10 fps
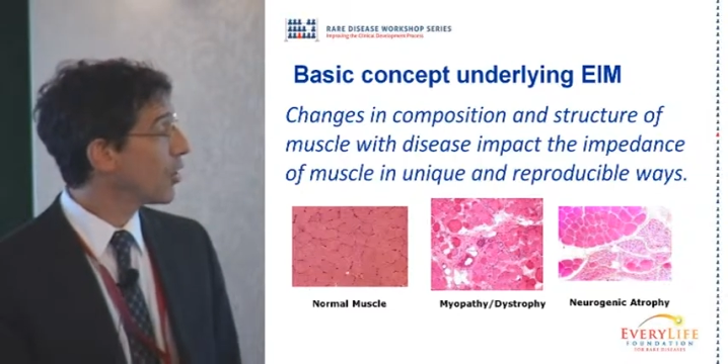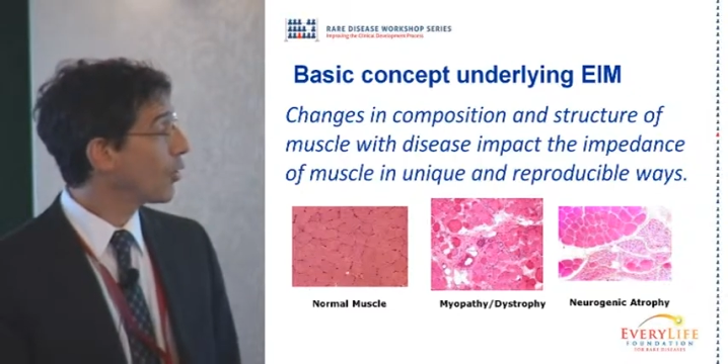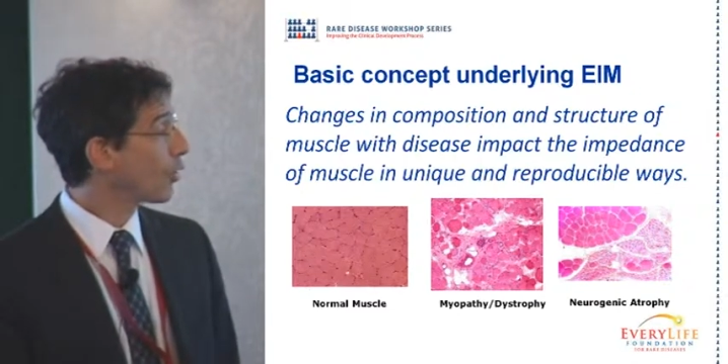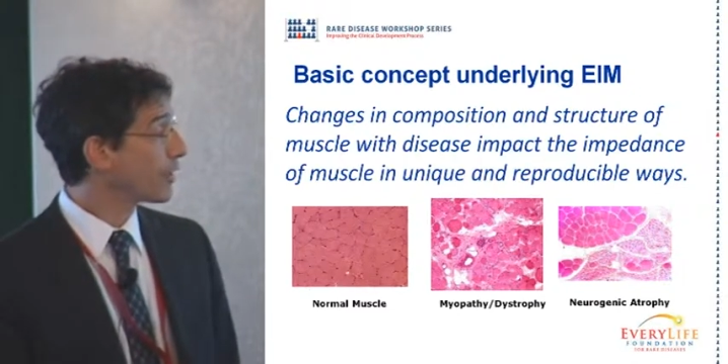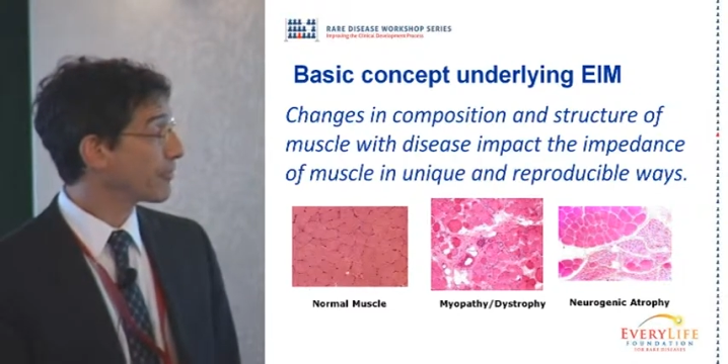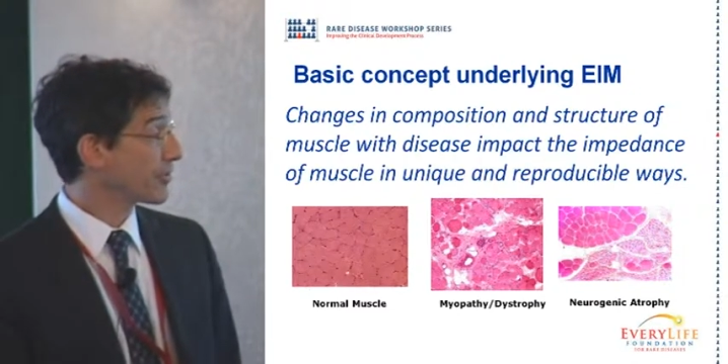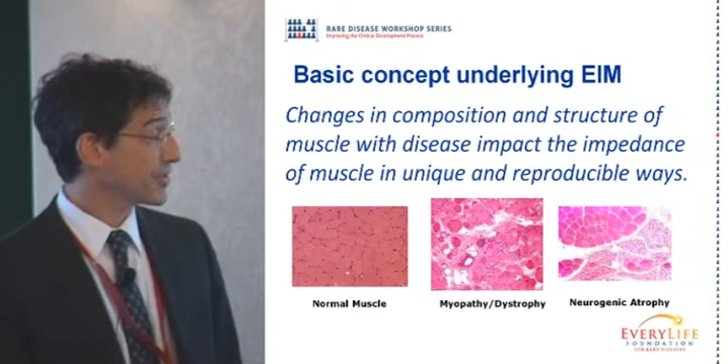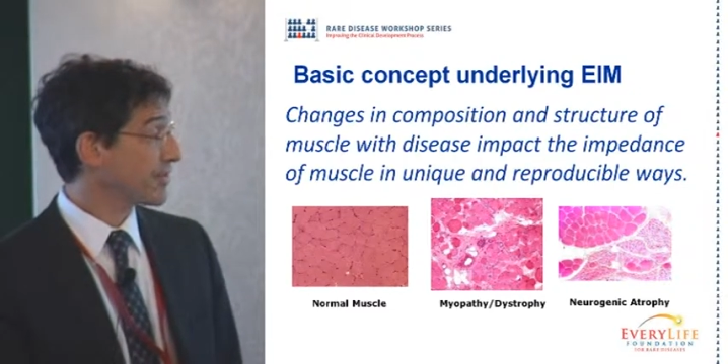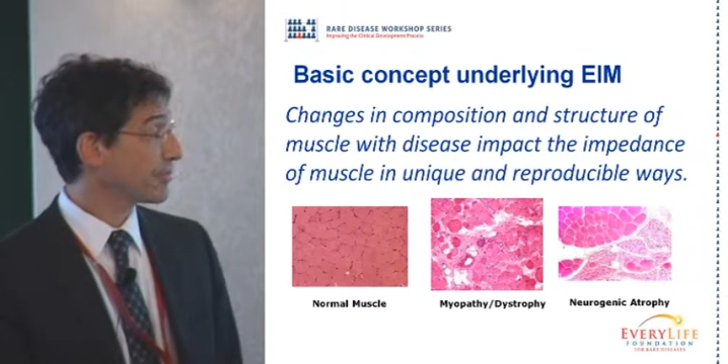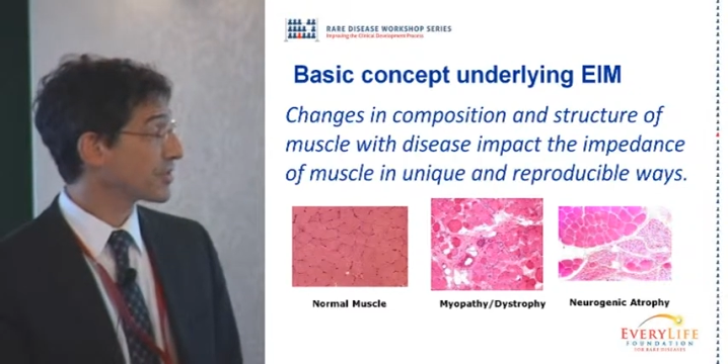Or, in, for
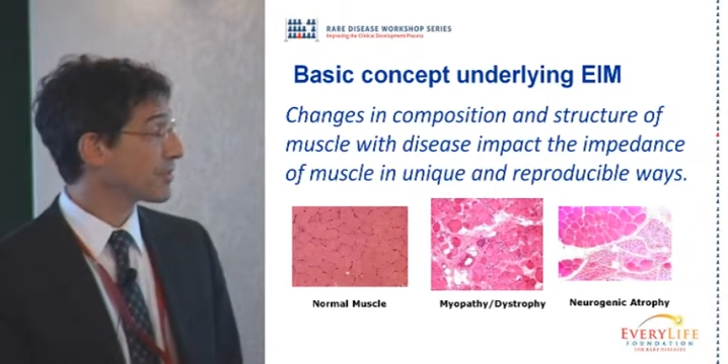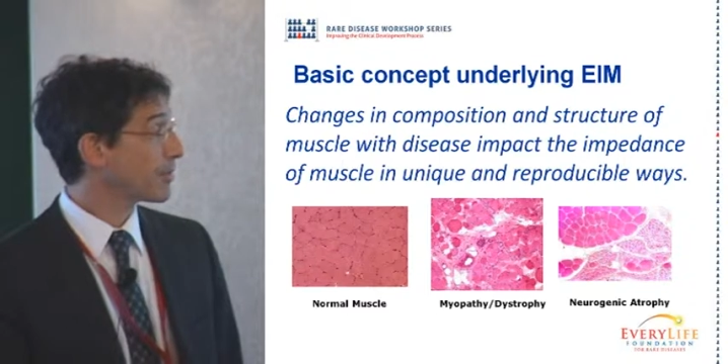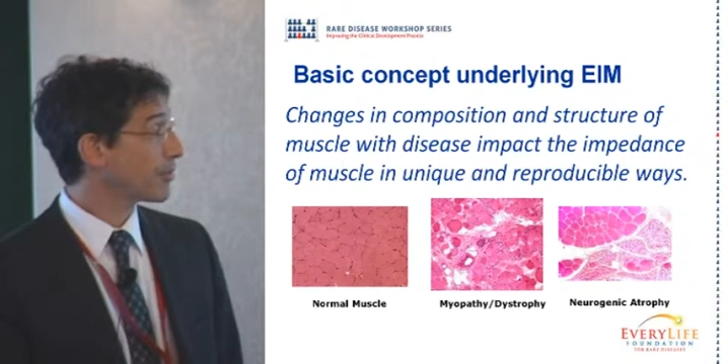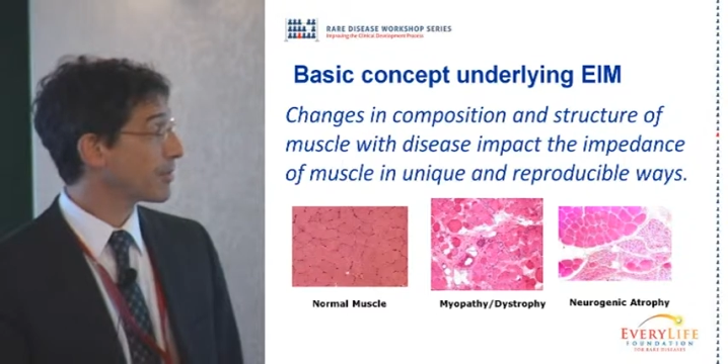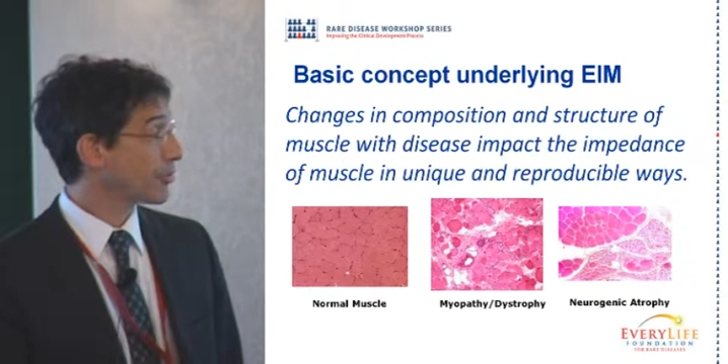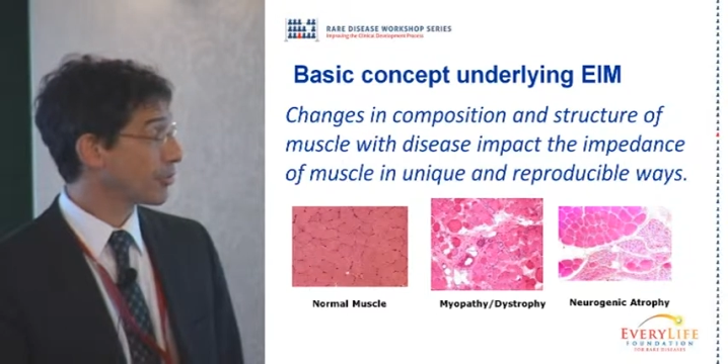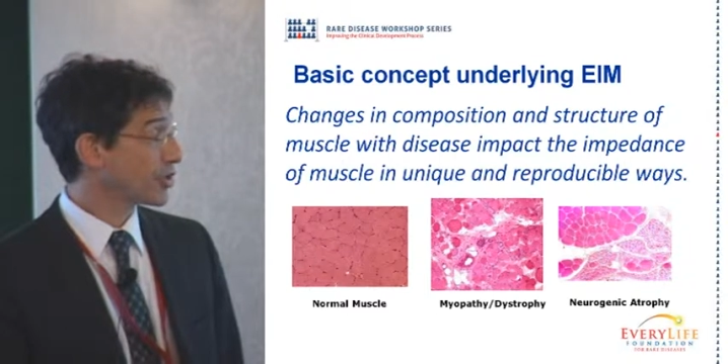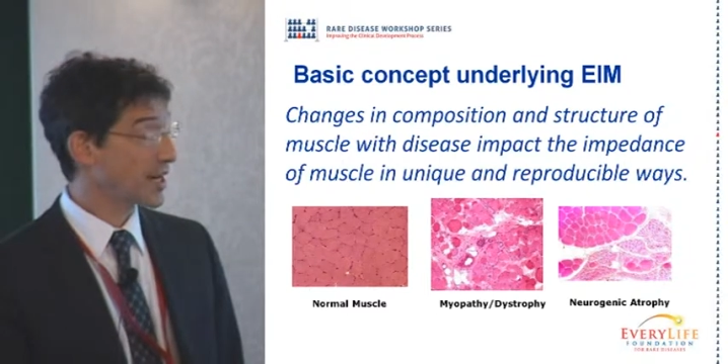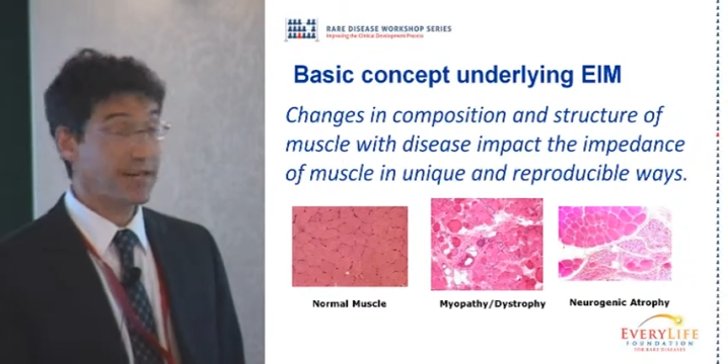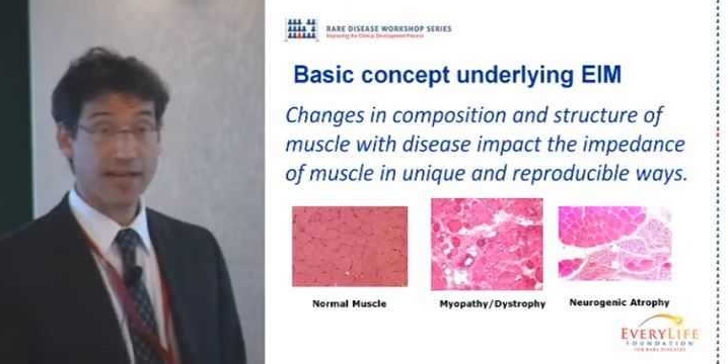example, in somebody with a
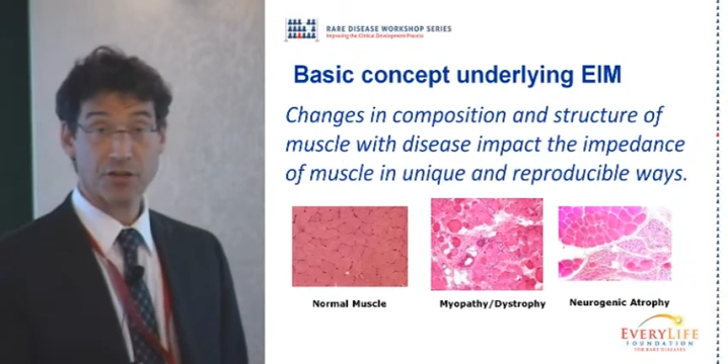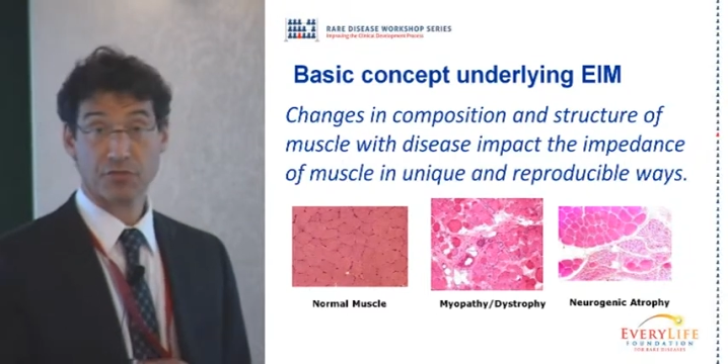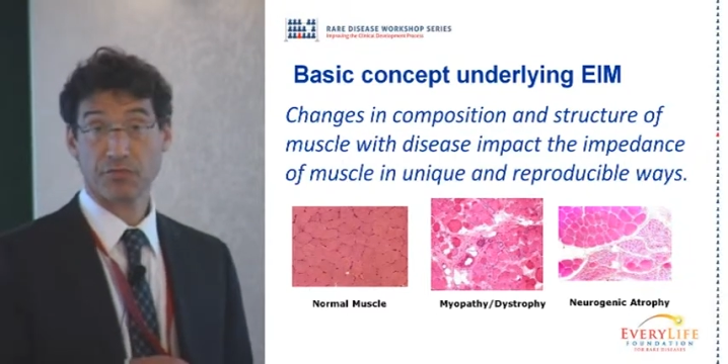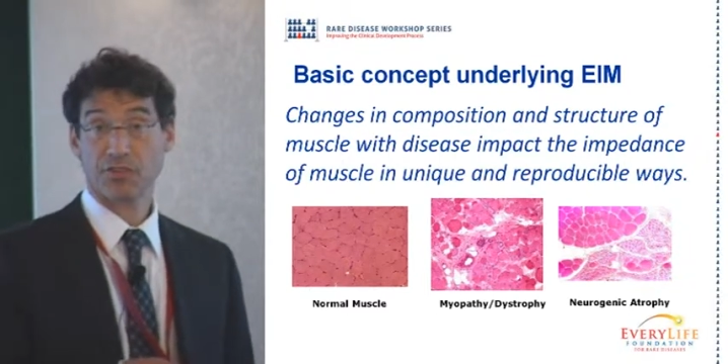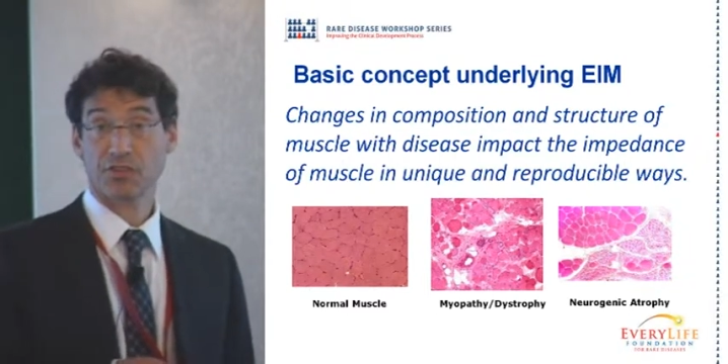neurogenic atrophy,